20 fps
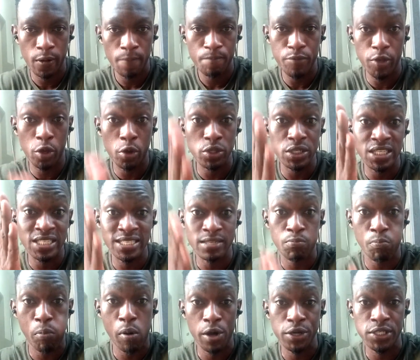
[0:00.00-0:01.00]
because it's a
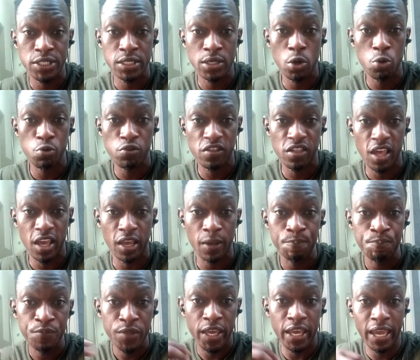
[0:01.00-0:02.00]
personal thing.
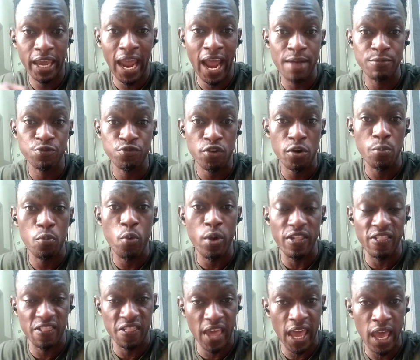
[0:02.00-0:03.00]
It comes from
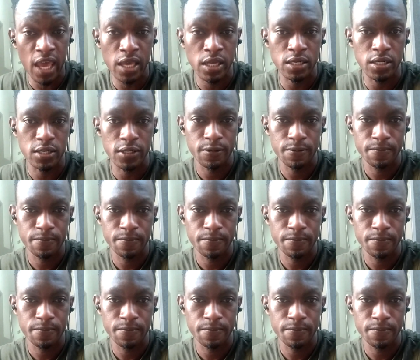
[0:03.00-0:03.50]
within.